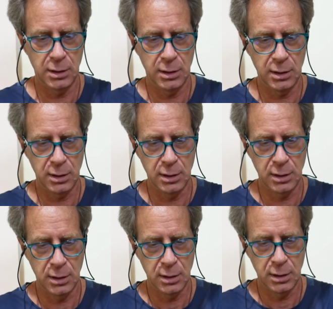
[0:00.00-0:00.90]

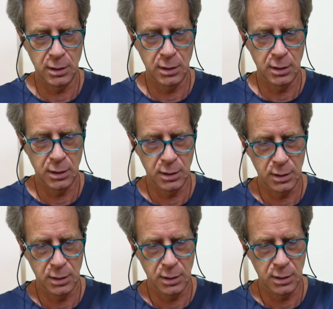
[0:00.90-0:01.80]

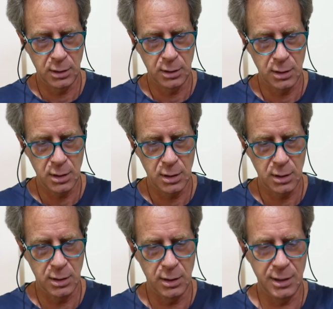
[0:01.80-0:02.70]

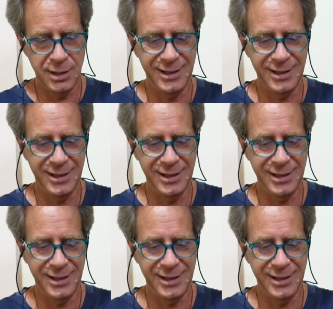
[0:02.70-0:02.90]
(silence)